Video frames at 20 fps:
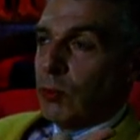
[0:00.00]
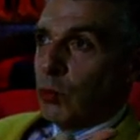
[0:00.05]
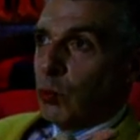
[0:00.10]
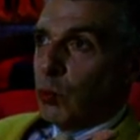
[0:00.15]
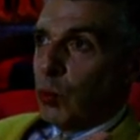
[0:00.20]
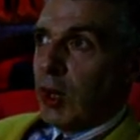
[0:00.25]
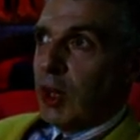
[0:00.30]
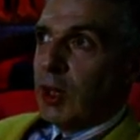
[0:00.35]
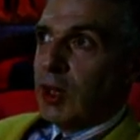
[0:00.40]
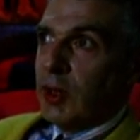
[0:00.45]

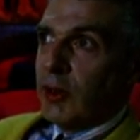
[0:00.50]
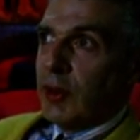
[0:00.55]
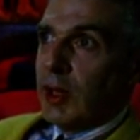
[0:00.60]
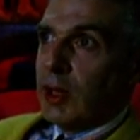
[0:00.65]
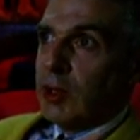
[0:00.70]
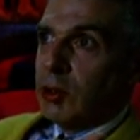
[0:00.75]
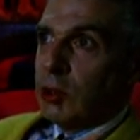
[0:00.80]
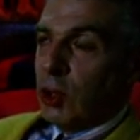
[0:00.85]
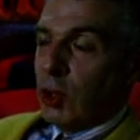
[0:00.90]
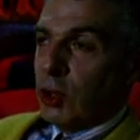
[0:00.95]
When
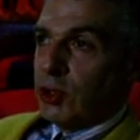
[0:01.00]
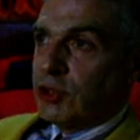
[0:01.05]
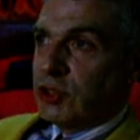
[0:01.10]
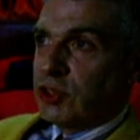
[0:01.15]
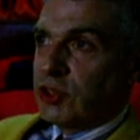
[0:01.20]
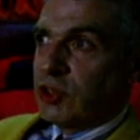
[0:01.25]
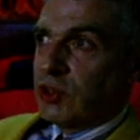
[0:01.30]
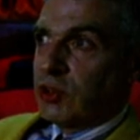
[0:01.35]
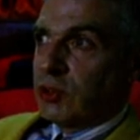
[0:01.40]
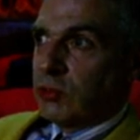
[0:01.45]
they
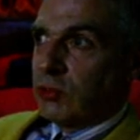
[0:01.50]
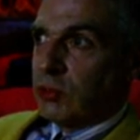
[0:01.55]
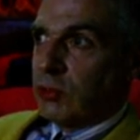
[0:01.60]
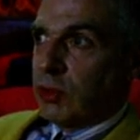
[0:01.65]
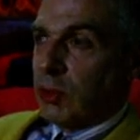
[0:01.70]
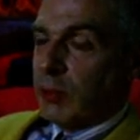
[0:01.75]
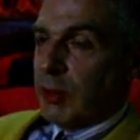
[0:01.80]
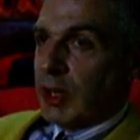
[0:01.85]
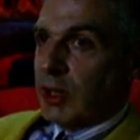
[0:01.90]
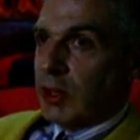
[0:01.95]
lost
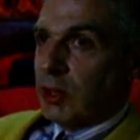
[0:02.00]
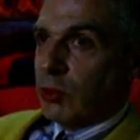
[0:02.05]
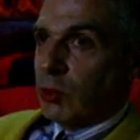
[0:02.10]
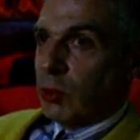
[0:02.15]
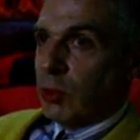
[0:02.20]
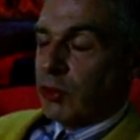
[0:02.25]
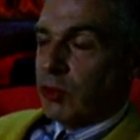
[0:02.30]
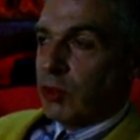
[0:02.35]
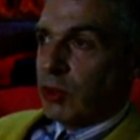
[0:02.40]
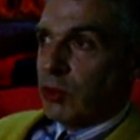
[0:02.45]
the battle,
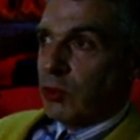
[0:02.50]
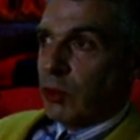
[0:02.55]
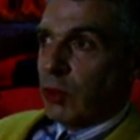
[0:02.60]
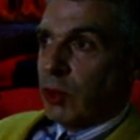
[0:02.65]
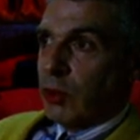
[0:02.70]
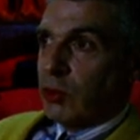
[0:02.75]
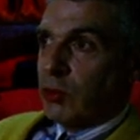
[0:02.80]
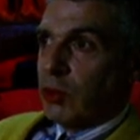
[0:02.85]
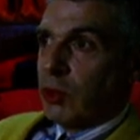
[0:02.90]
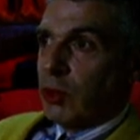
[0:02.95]
quote
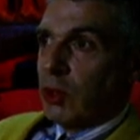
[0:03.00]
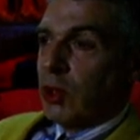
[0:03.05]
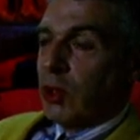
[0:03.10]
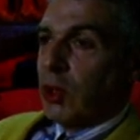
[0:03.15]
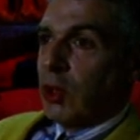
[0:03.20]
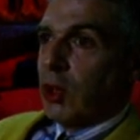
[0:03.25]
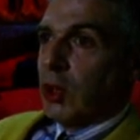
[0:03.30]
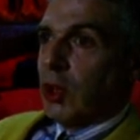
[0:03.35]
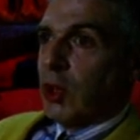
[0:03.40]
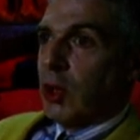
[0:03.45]
unquote,
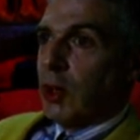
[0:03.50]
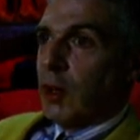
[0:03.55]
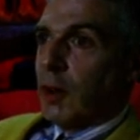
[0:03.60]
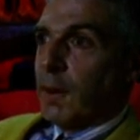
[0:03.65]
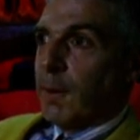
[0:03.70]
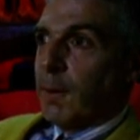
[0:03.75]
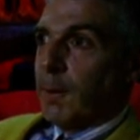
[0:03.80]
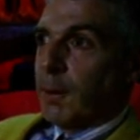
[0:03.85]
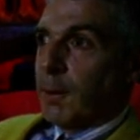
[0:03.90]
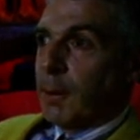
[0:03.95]

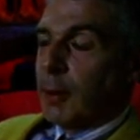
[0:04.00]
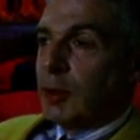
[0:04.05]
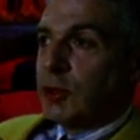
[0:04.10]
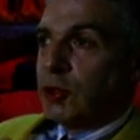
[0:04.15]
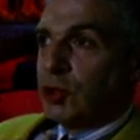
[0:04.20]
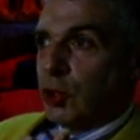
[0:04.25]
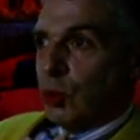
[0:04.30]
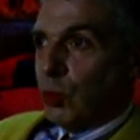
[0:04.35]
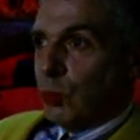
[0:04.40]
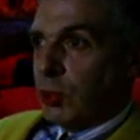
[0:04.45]

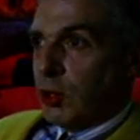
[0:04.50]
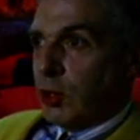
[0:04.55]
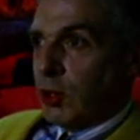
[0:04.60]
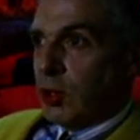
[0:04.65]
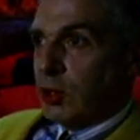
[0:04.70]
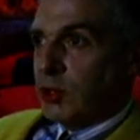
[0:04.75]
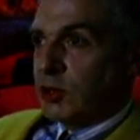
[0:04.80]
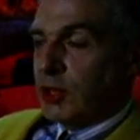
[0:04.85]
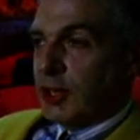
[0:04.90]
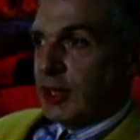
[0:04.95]
to
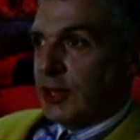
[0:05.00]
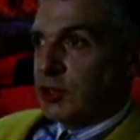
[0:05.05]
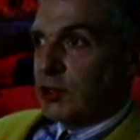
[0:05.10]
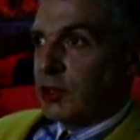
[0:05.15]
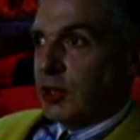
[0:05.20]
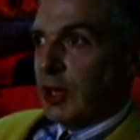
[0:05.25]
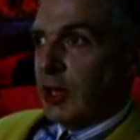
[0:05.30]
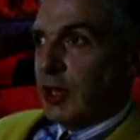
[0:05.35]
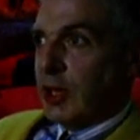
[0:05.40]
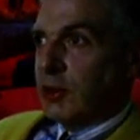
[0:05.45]
Blur's
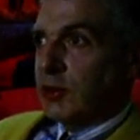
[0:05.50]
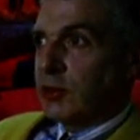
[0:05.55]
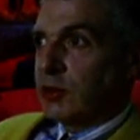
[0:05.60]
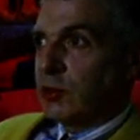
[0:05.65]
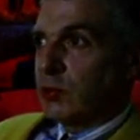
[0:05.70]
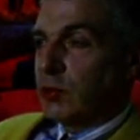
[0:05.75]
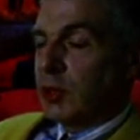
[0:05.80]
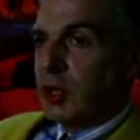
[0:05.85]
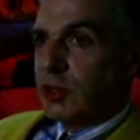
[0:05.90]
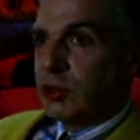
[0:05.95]
Country
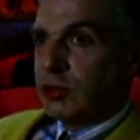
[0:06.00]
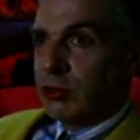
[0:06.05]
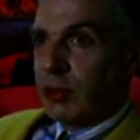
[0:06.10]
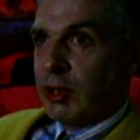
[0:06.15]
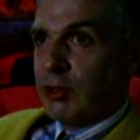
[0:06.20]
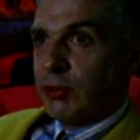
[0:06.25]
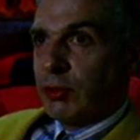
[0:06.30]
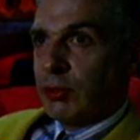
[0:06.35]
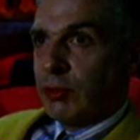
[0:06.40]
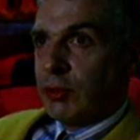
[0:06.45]
House with that
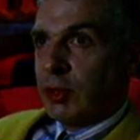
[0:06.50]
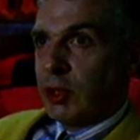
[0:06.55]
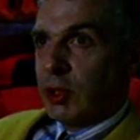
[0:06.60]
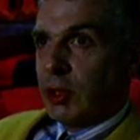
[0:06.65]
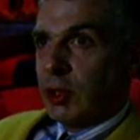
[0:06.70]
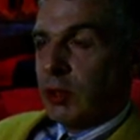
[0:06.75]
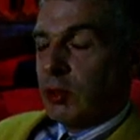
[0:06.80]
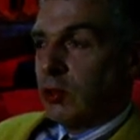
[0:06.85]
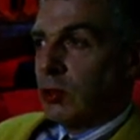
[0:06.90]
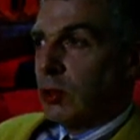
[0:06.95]
dreadful
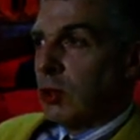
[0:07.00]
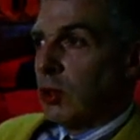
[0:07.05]
video,